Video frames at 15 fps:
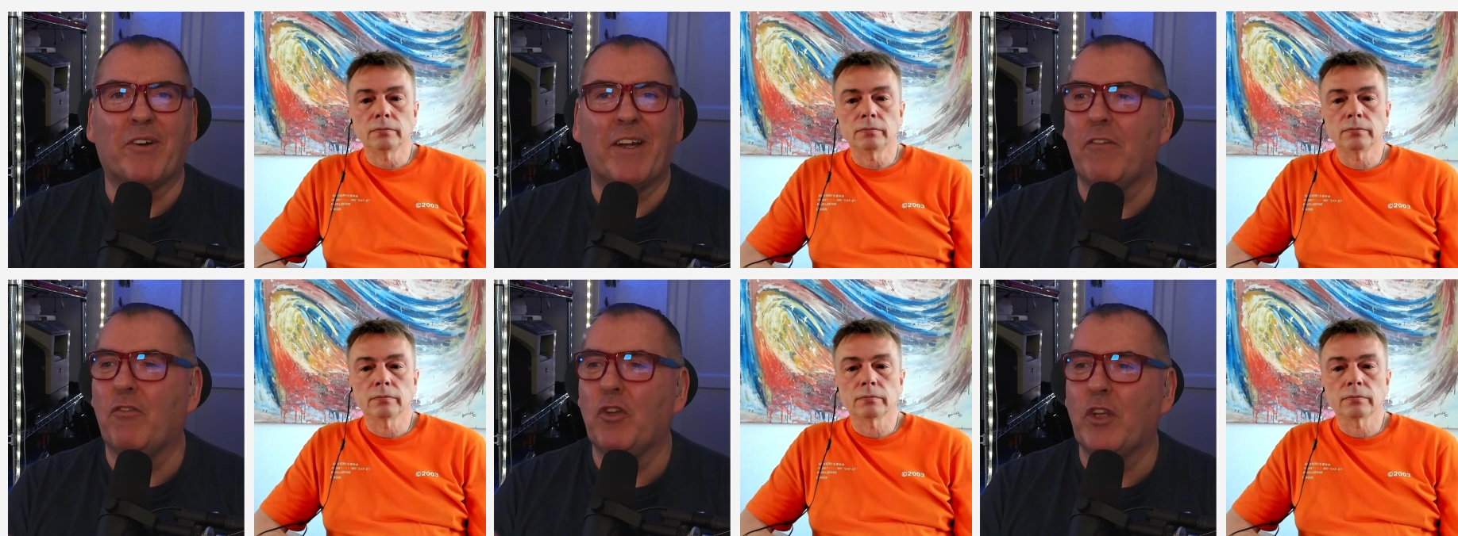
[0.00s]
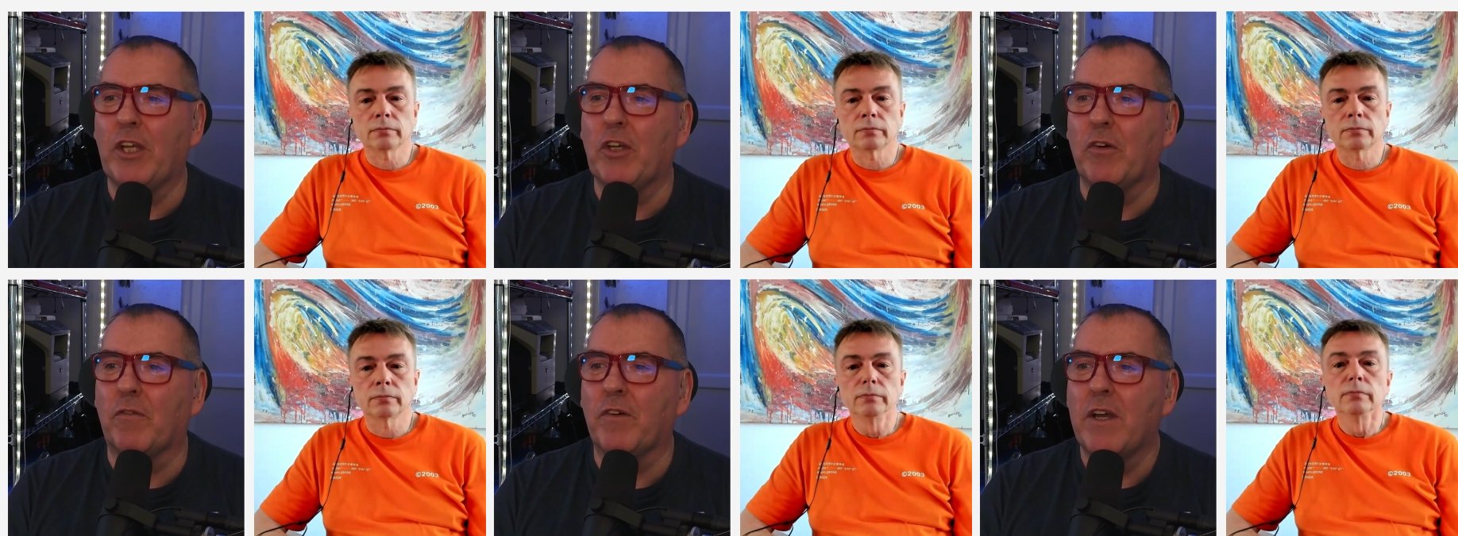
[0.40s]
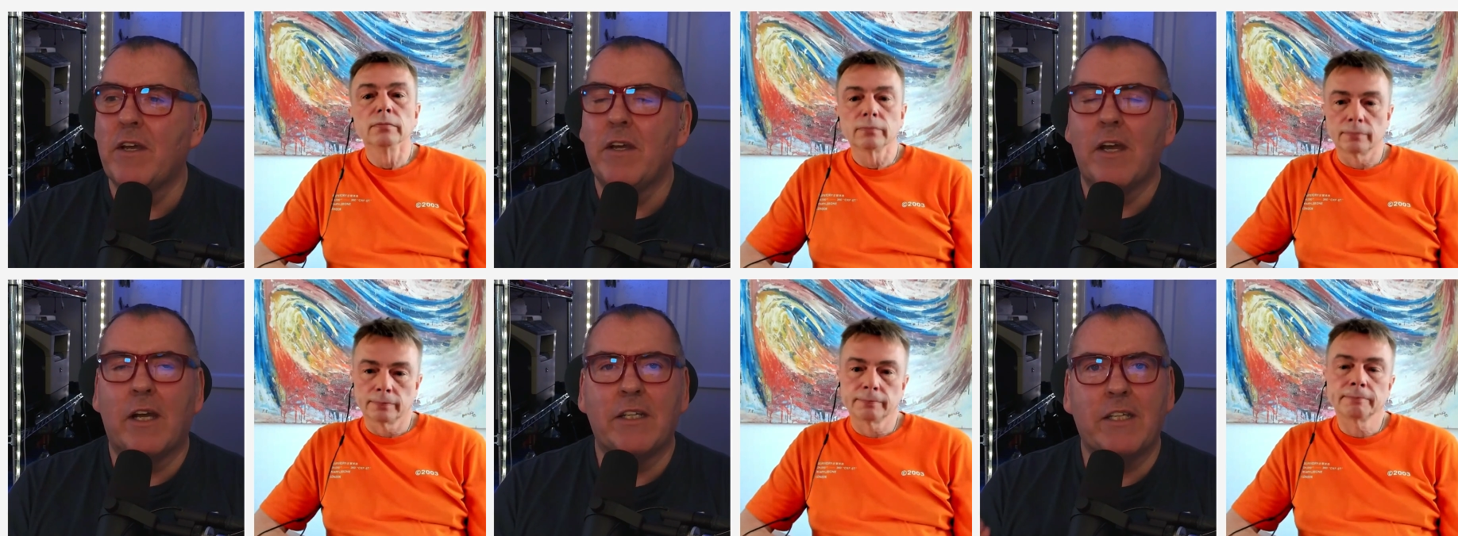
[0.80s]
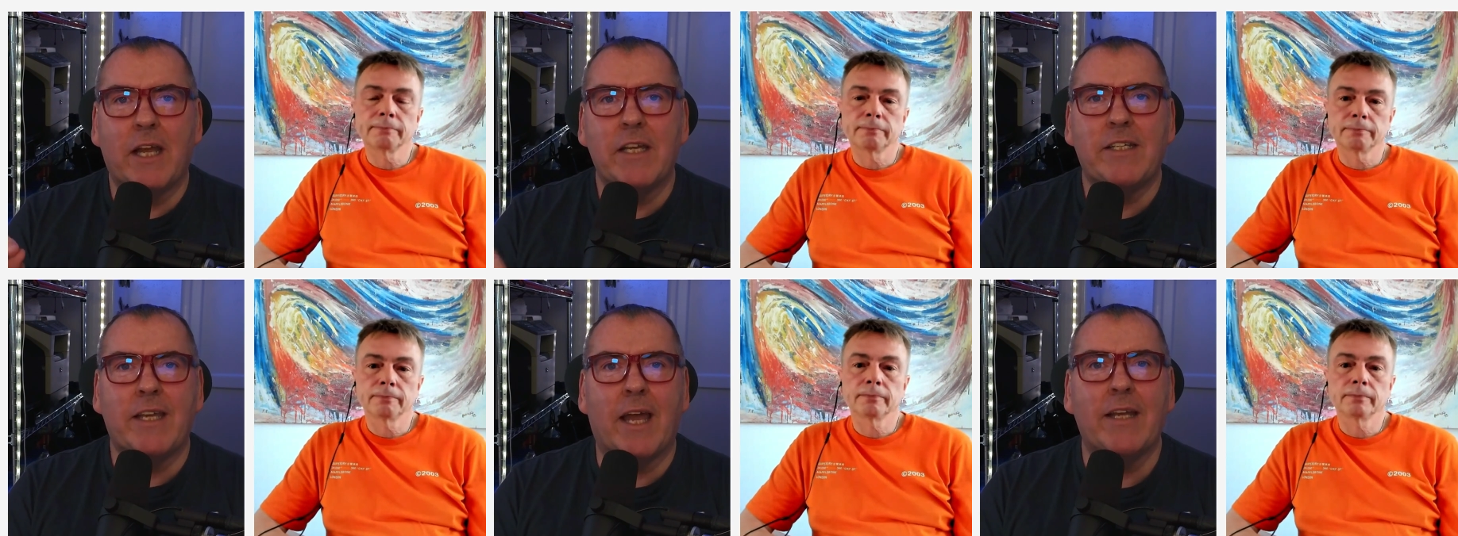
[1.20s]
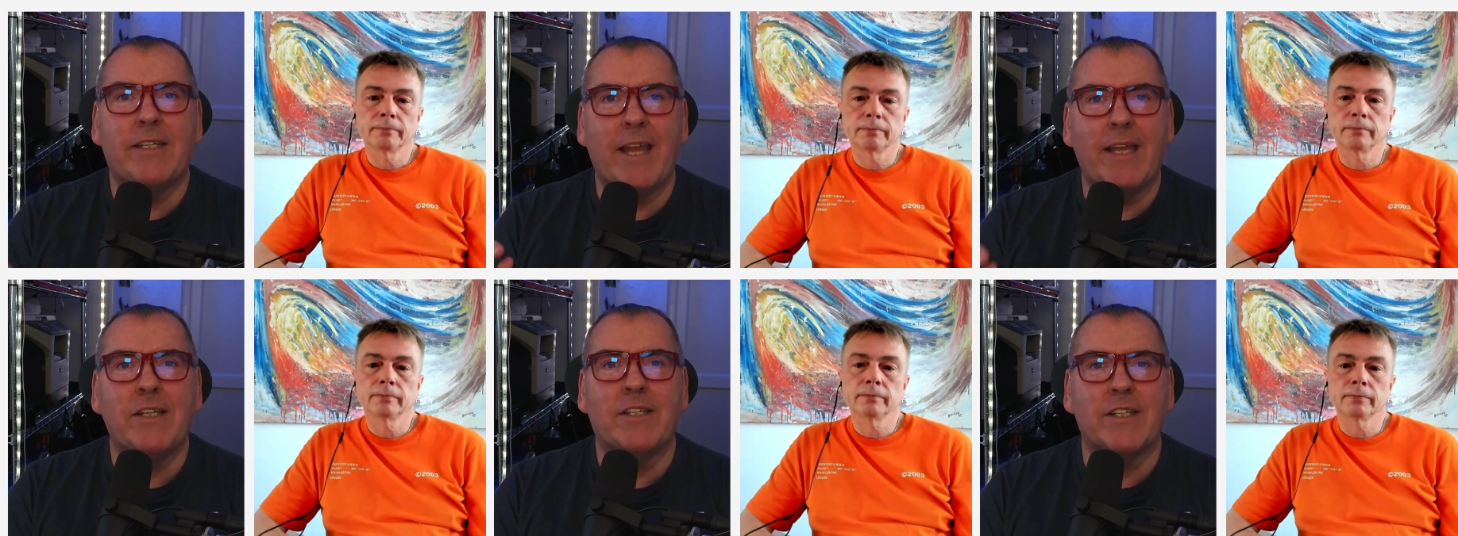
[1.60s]
Speaker 1: Again, if you think of a, a
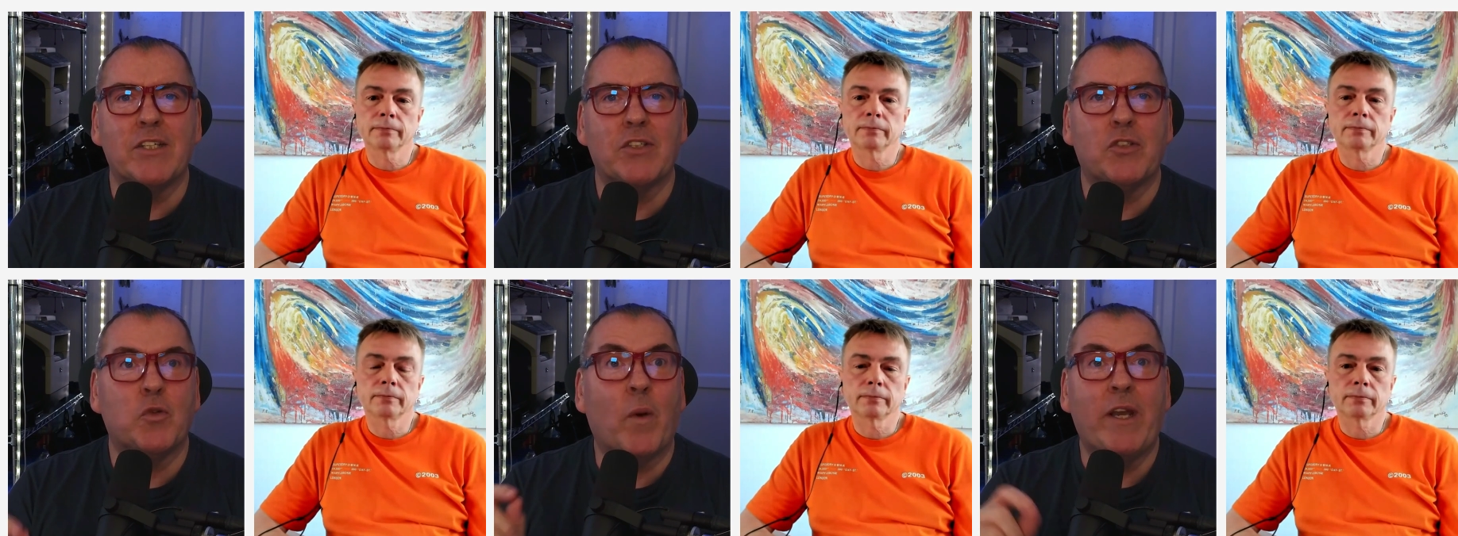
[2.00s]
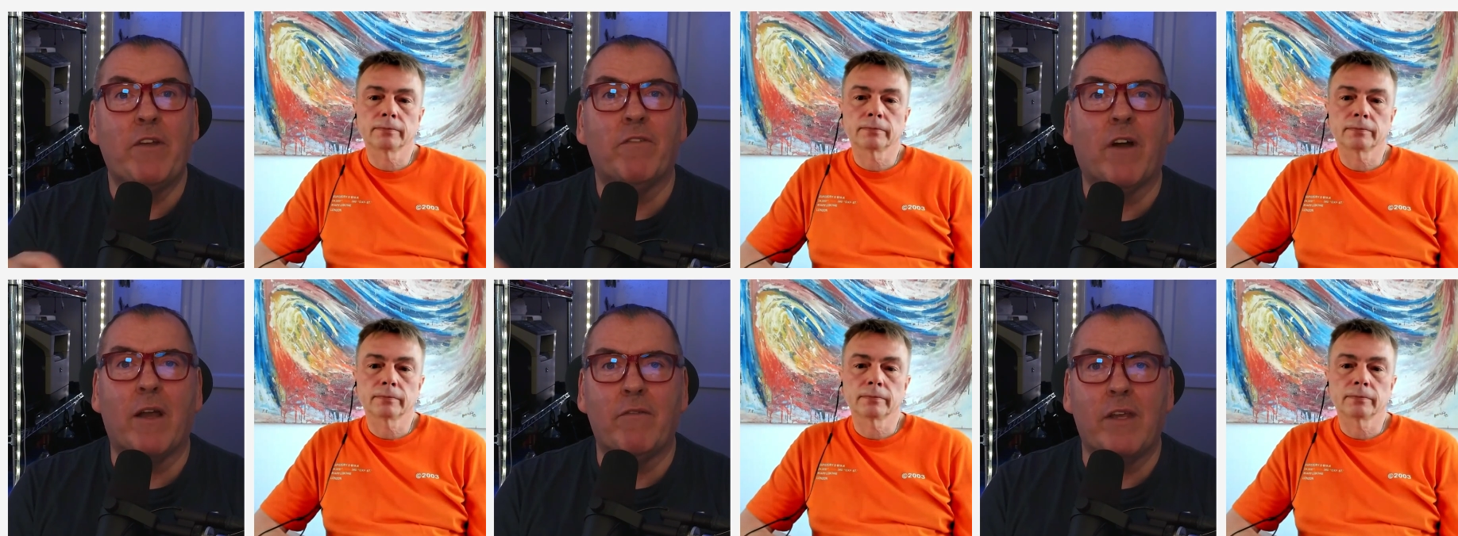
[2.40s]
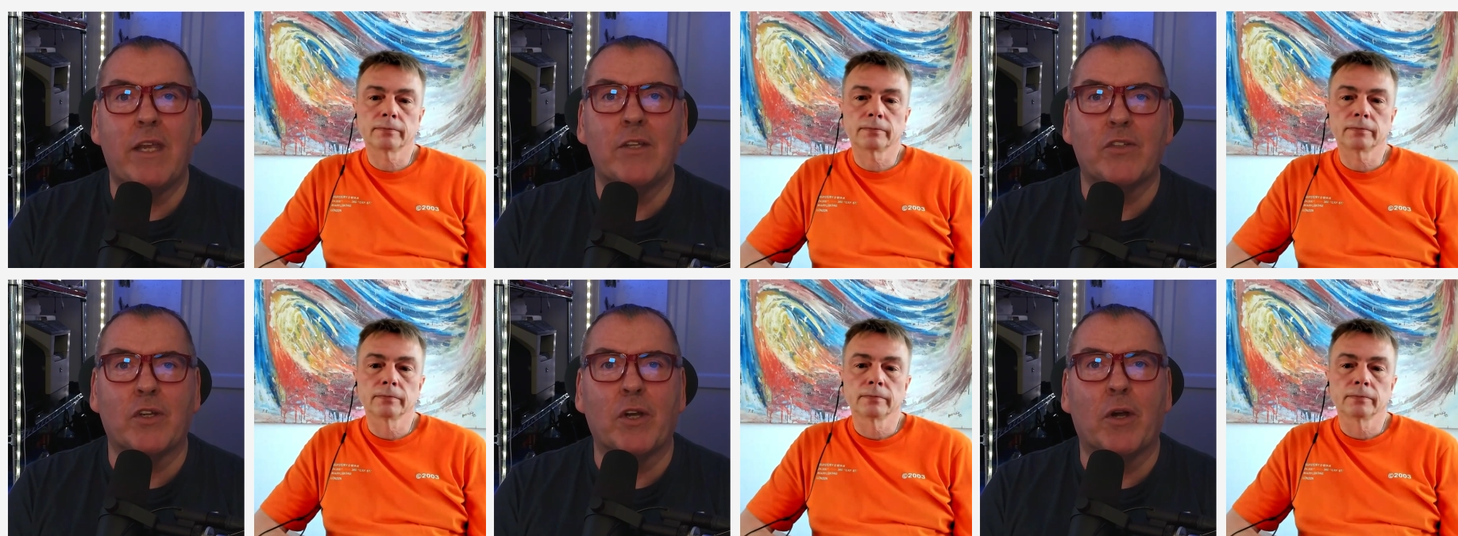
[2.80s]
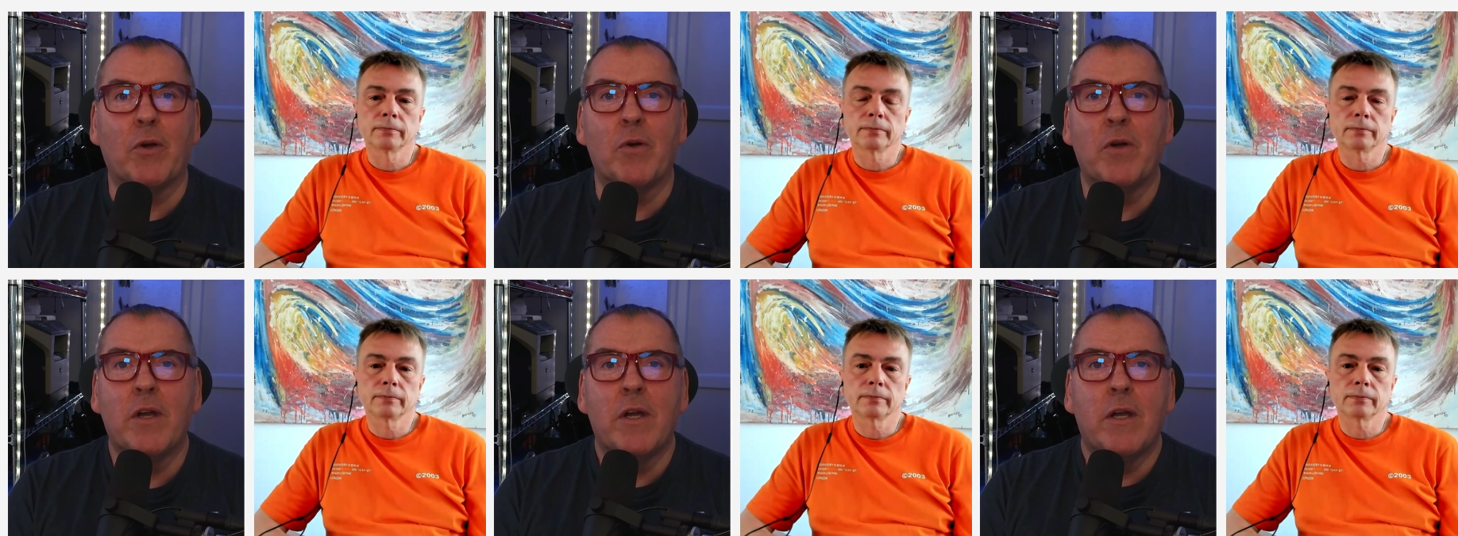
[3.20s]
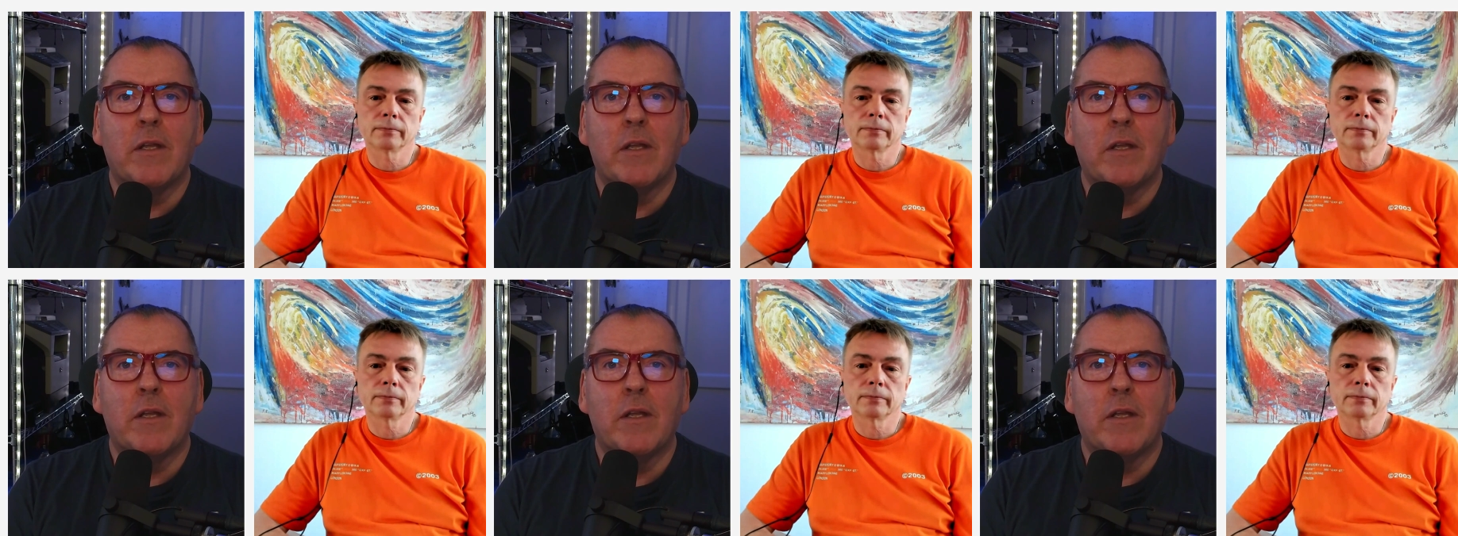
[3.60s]
dentist 25 years ago,